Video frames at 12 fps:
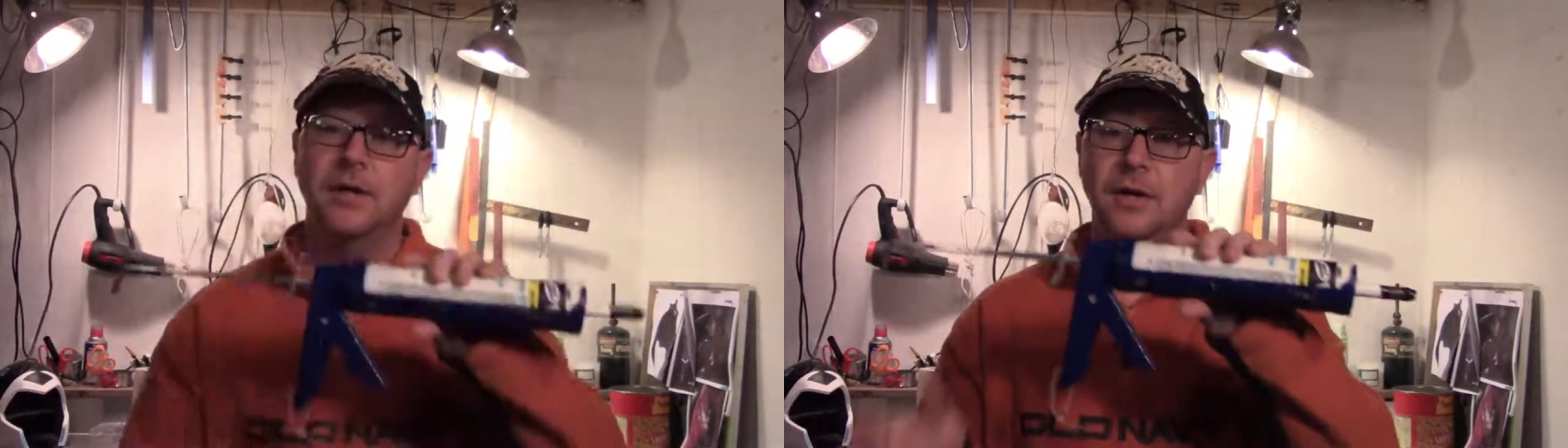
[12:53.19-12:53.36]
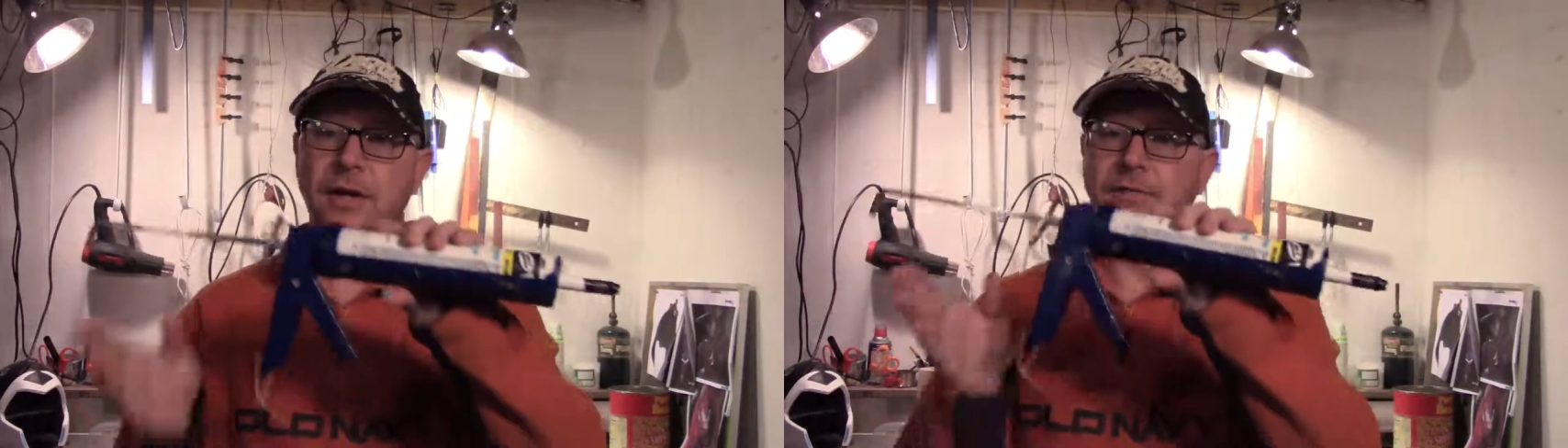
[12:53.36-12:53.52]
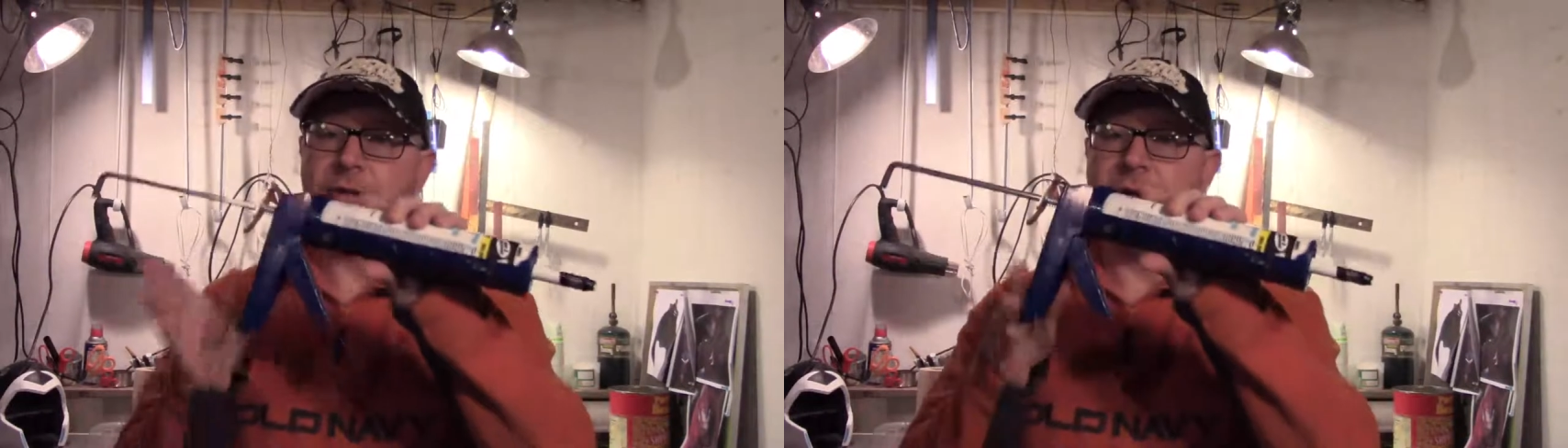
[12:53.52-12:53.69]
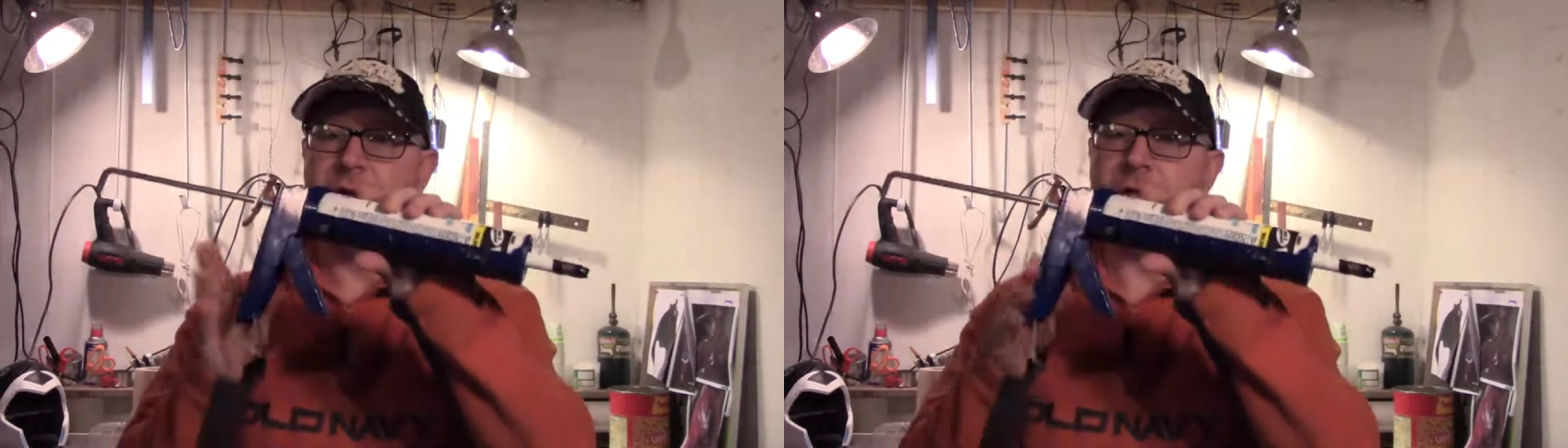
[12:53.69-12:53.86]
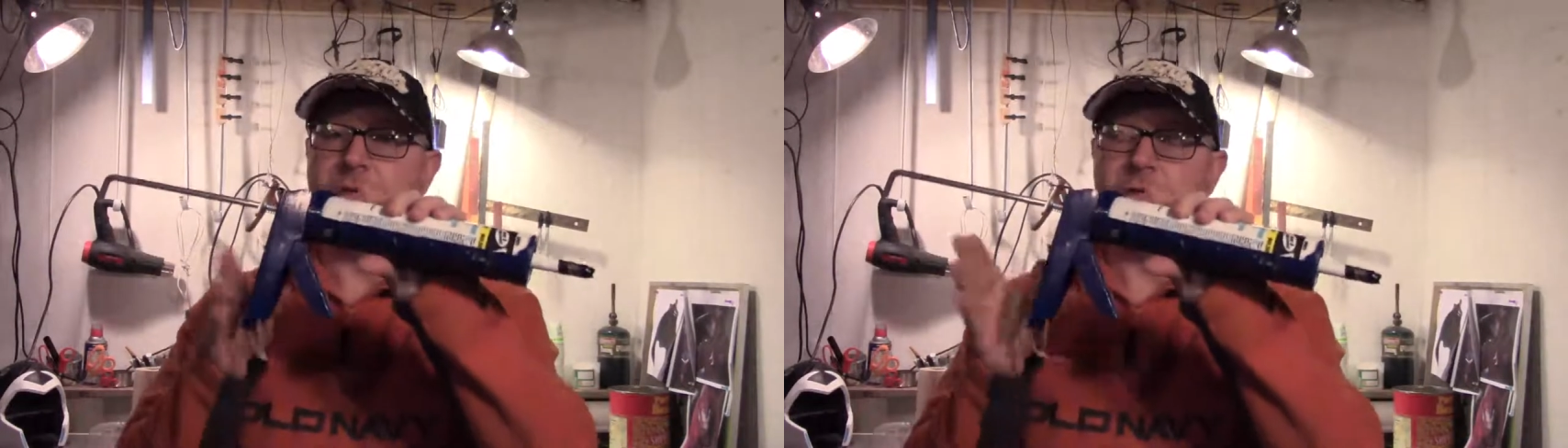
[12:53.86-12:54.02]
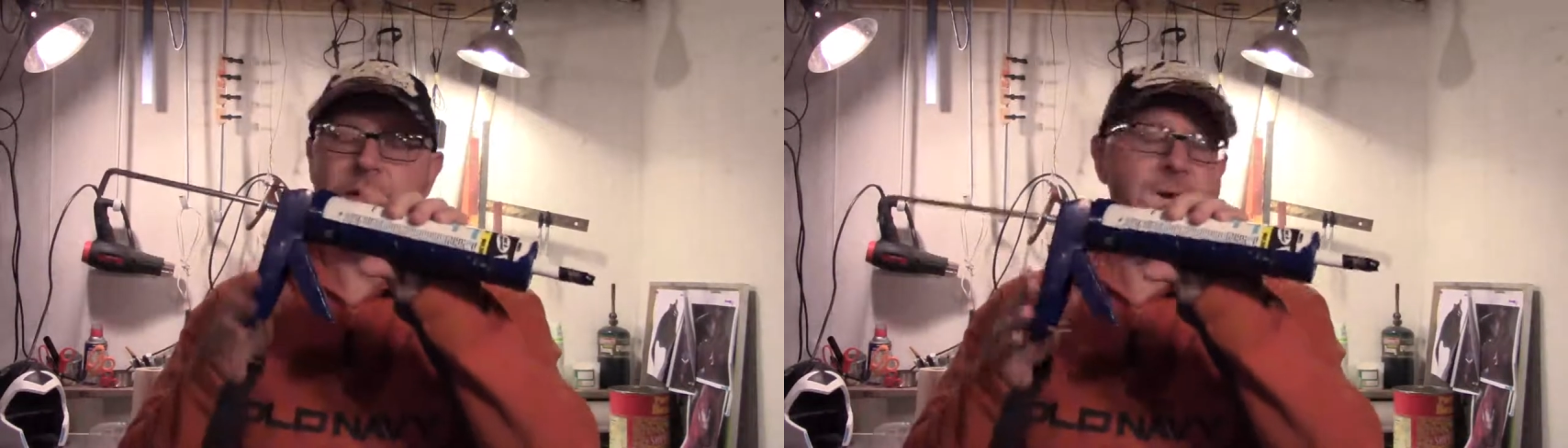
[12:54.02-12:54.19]
you have to
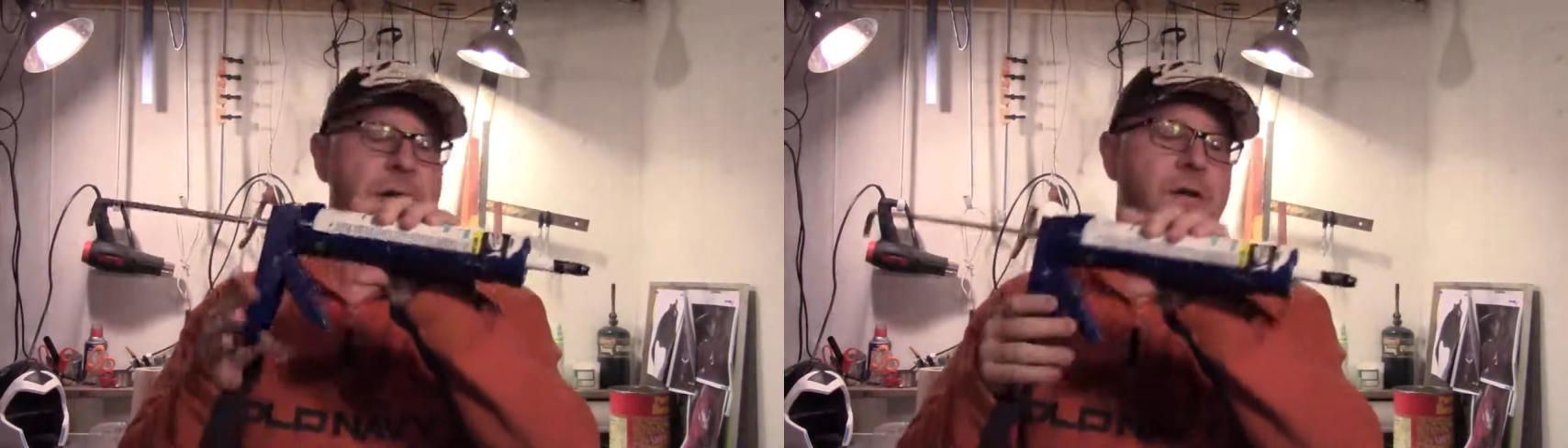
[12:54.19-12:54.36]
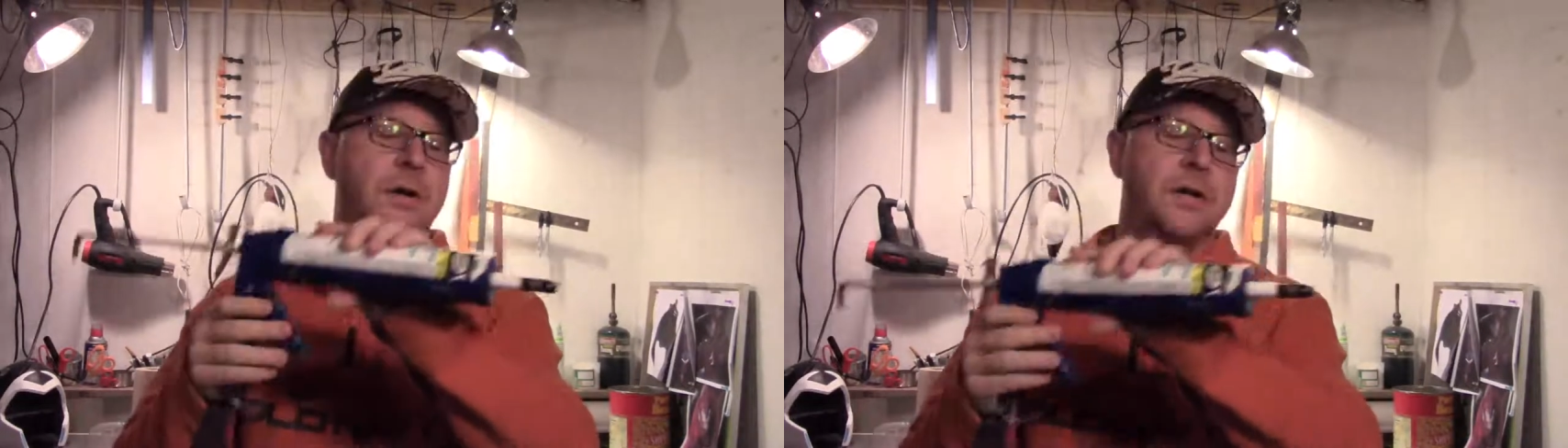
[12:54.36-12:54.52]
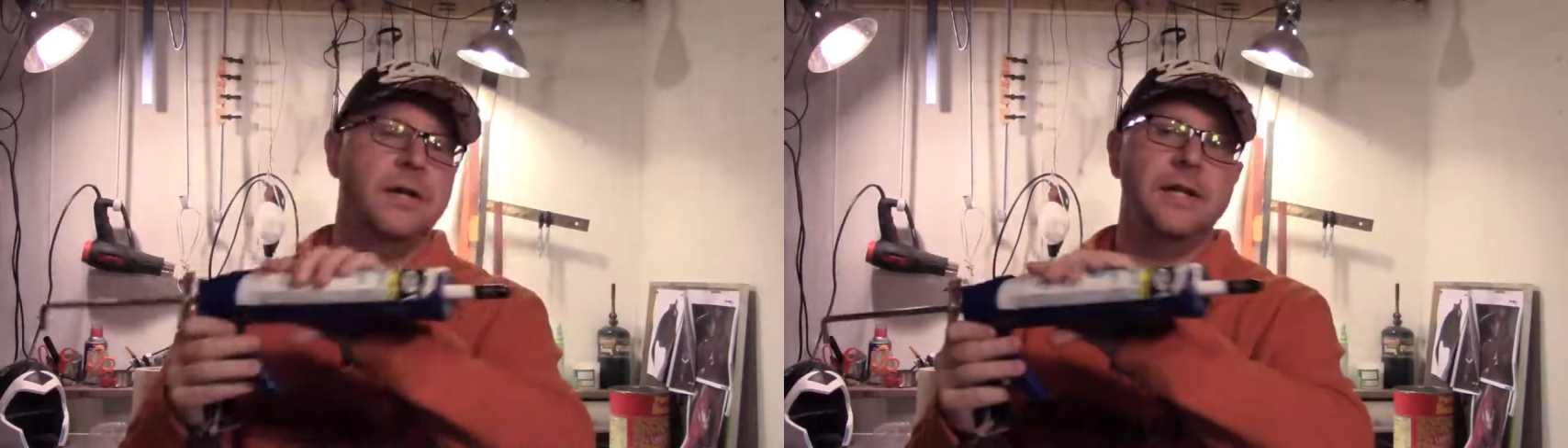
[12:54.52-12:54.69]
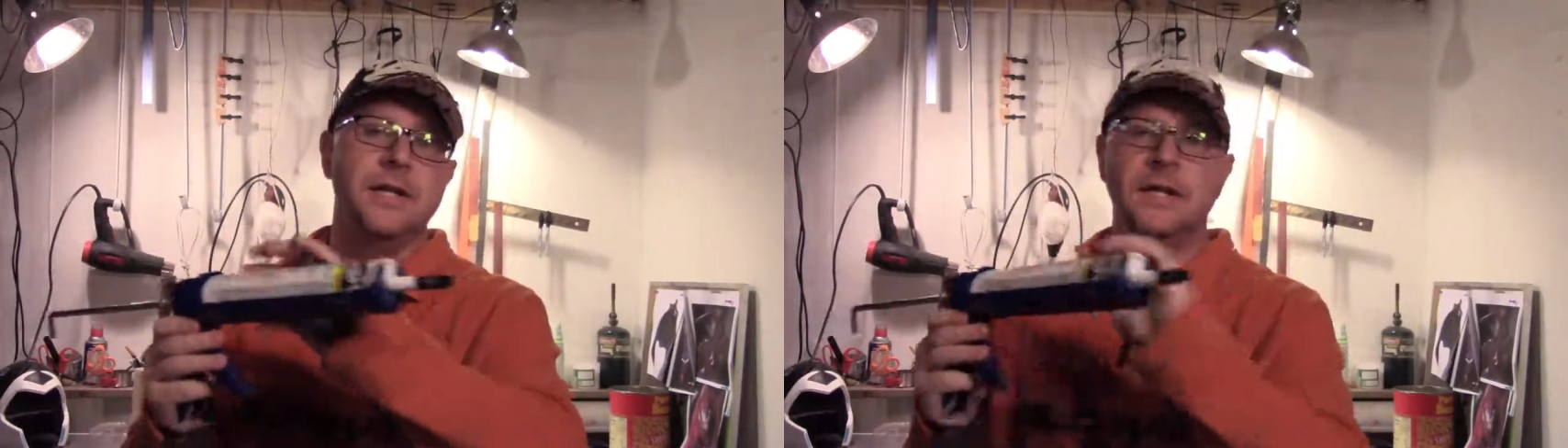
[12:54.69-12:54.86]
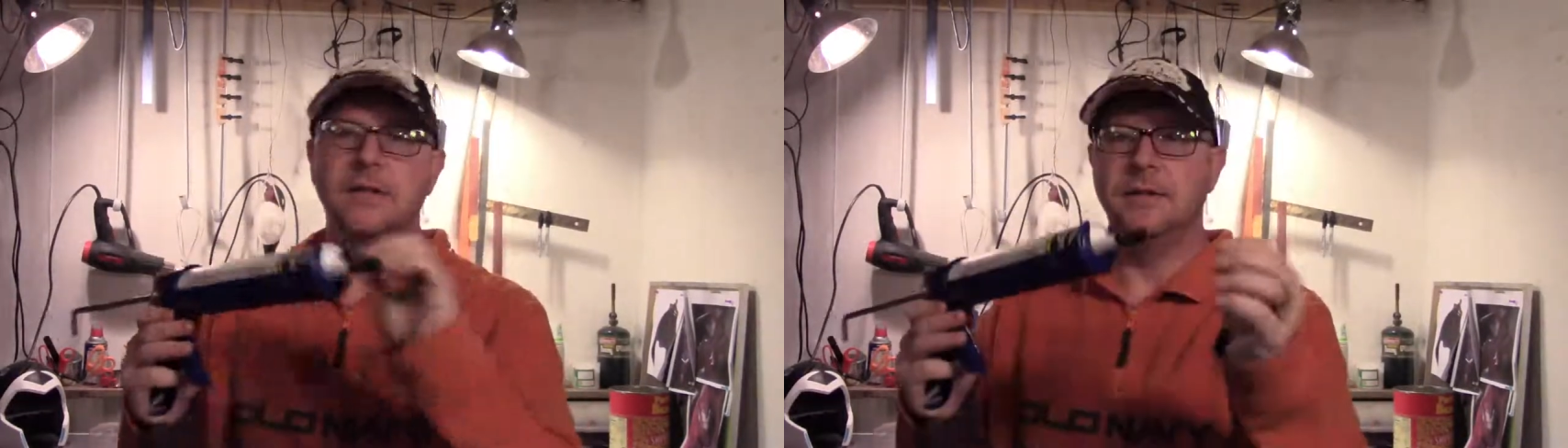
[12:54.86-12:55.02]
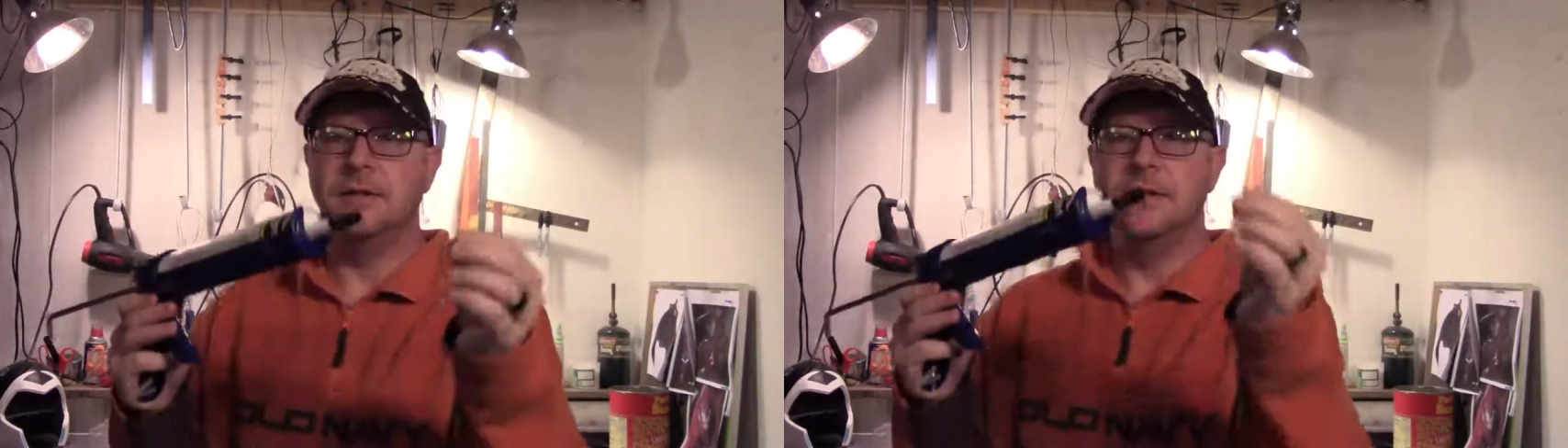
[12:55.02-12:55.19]
have a caulking
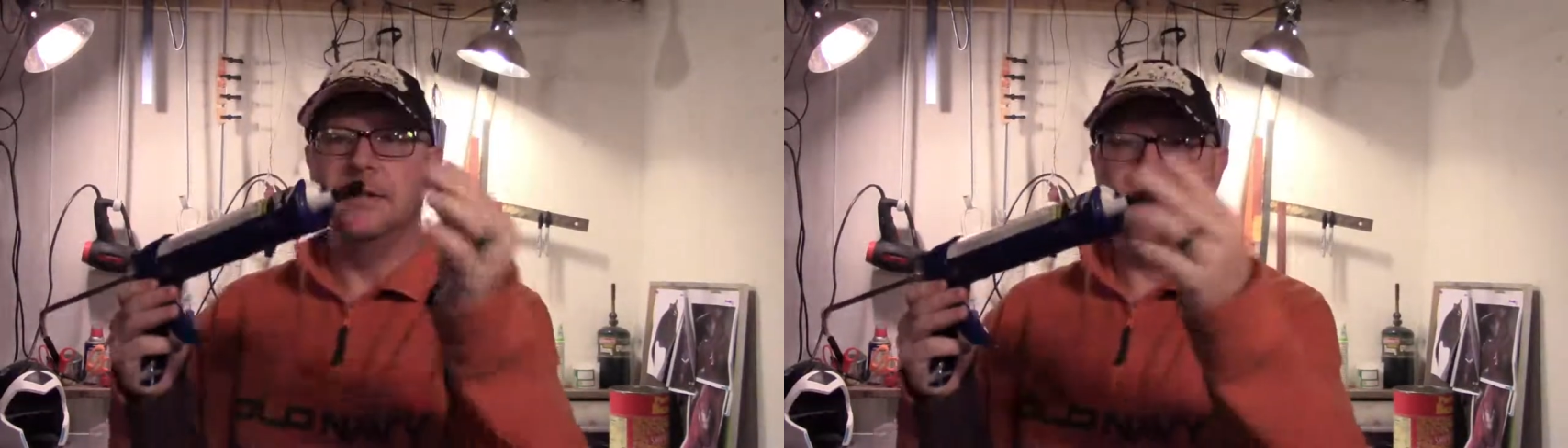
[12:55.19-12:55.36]
gun